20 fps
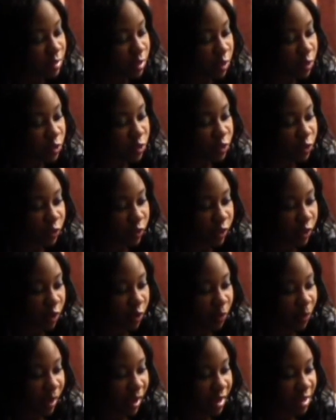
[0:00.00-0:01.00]
So
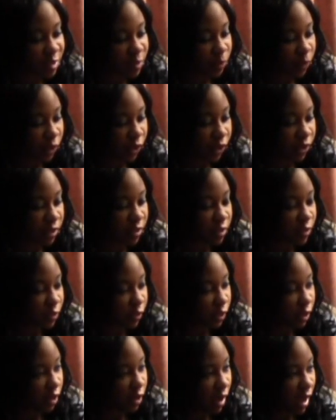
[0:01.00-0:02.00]
studio-wise, when you're in the
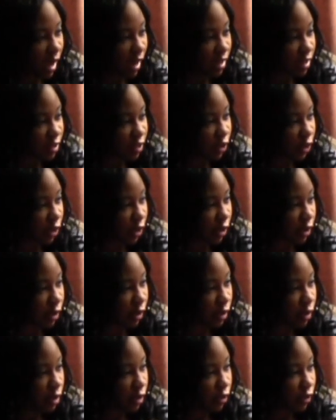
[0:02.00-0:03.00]
studio, how does
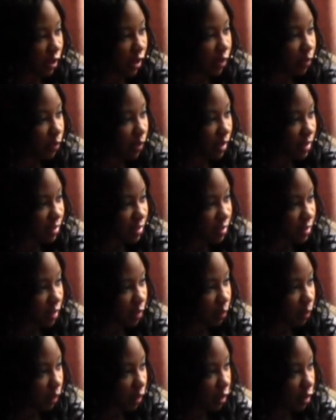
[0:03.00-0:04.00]
your creative process
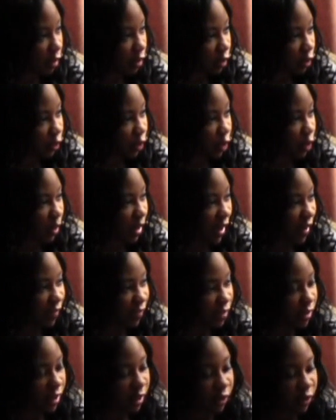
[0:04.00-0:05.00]
come along? Do you have
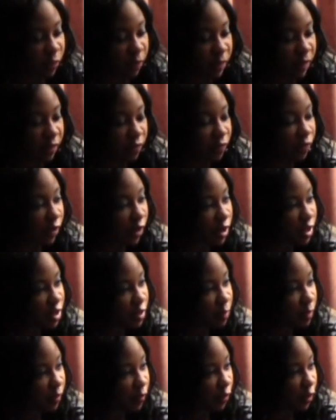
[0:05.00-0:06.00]
to hear the beat
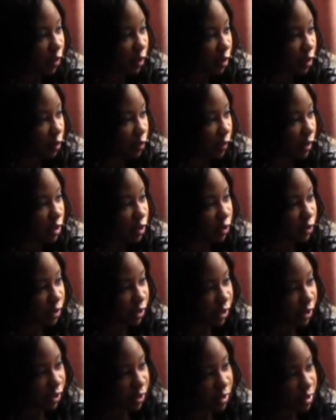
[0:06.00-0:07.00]
first before you write your
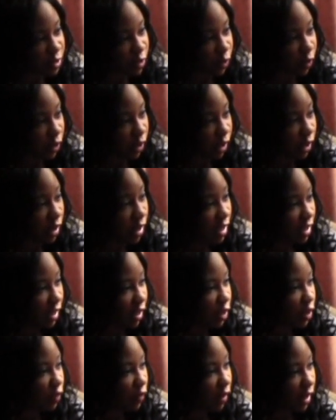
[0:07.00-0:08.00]
lyrics, or
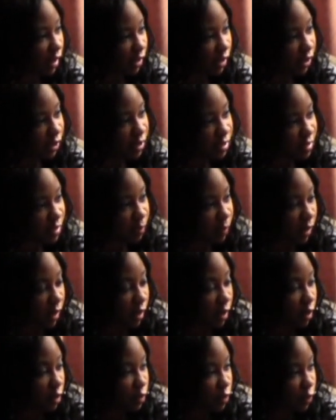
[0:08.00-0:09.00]
can you write lyrics and make
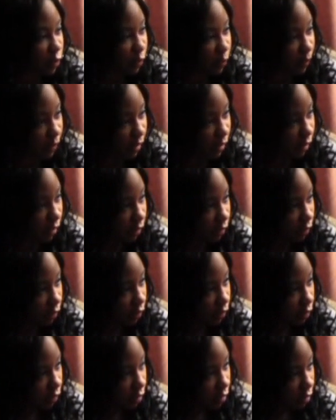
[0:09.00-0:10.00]
them go to a beat?
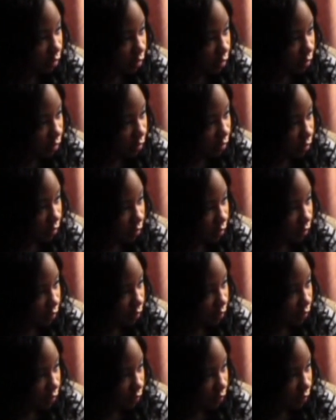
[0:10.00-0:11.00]
I really let the beat
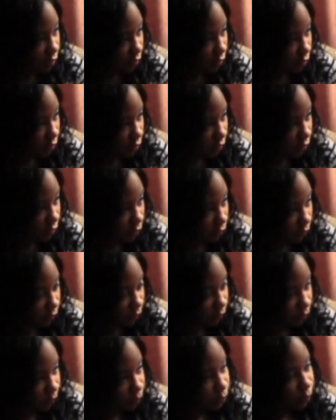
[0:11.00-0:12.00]
say what it
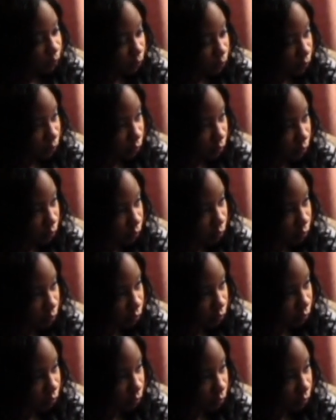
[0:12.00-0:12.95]
says, you know.